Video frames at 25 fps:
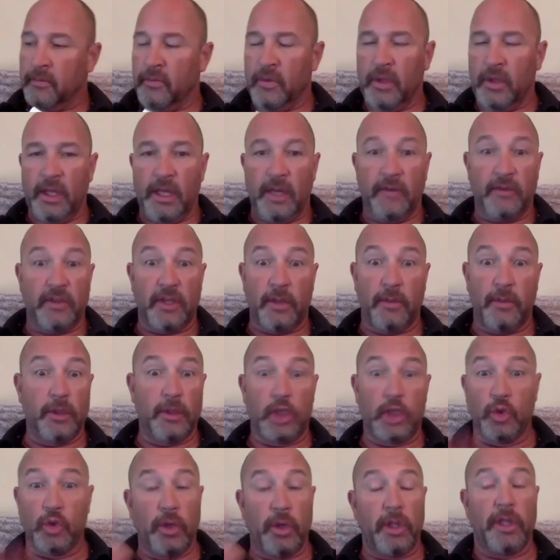If someone's
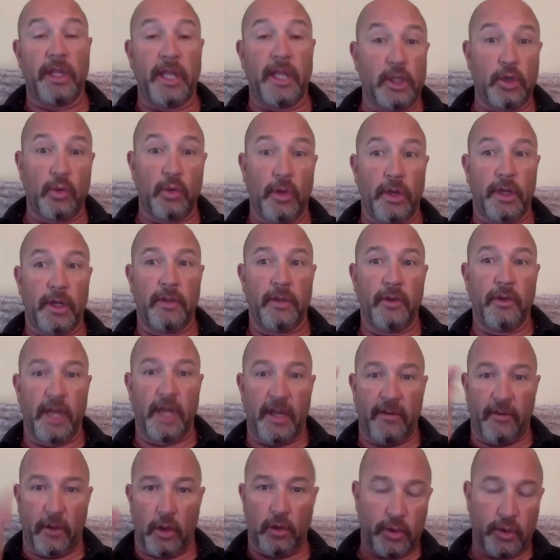adrenal gland isn't working, they're going
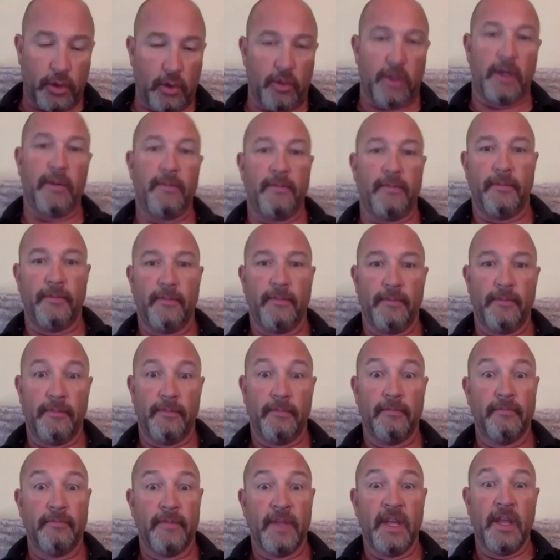to have low sodium,
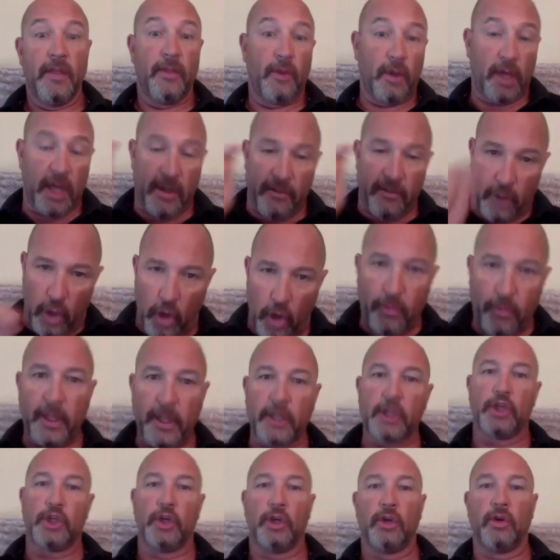they're going to have low
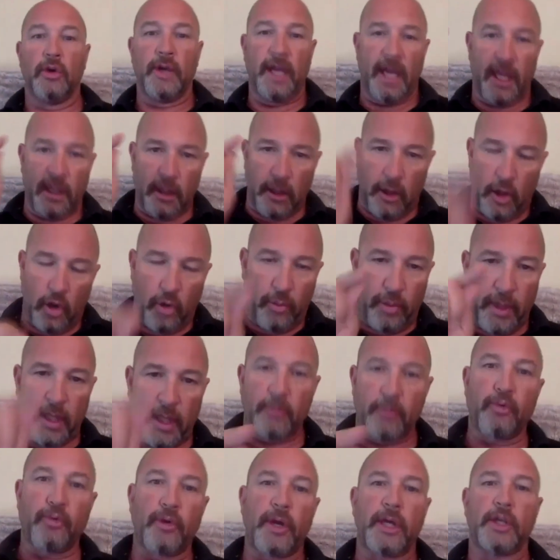blood sugar and low
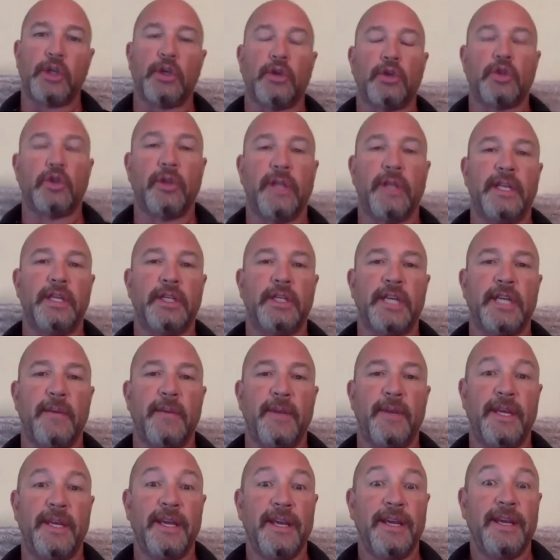blood pressure. So, ladies and
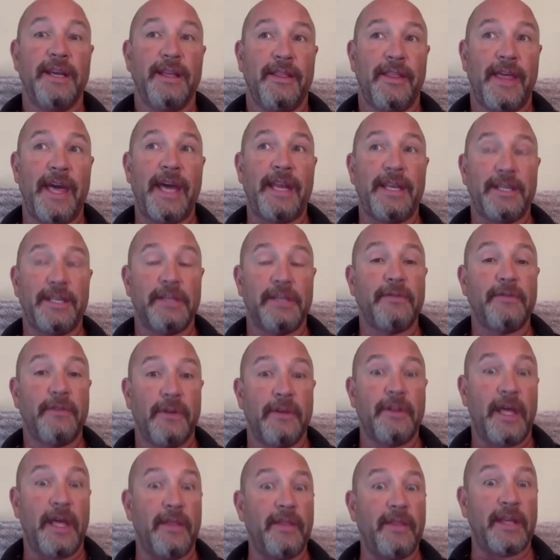gentlemen, that is a
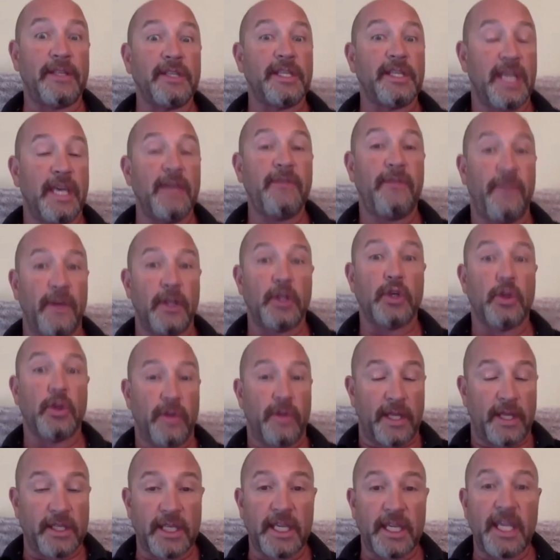that, that's a key feature.
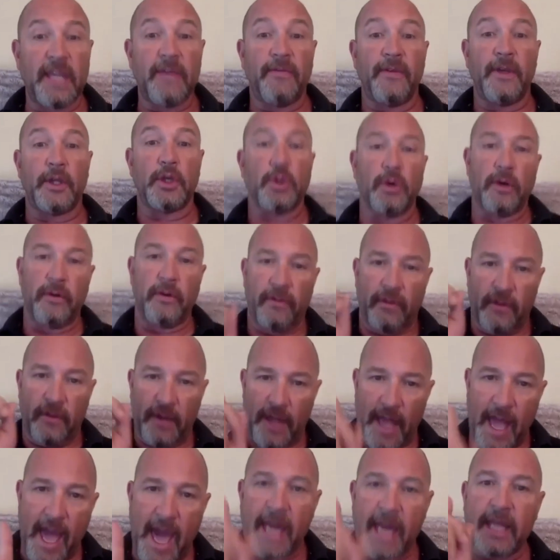That's a key feature of
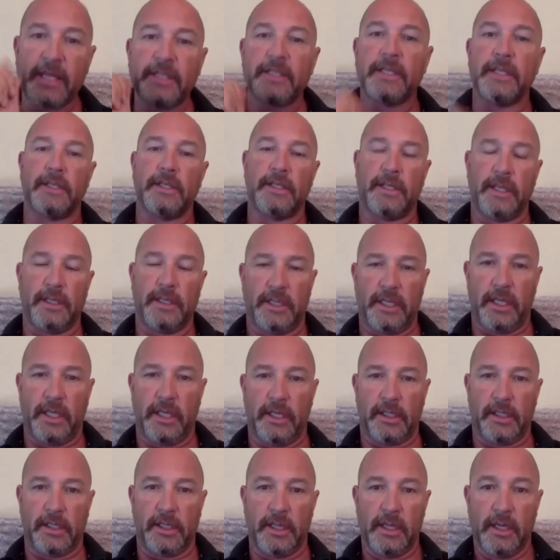Addison's
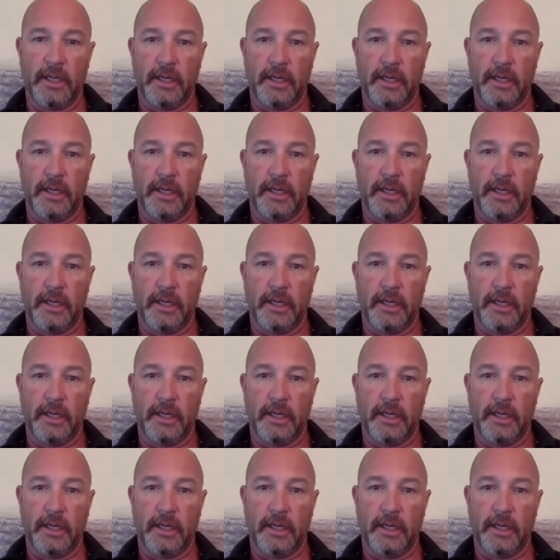disease,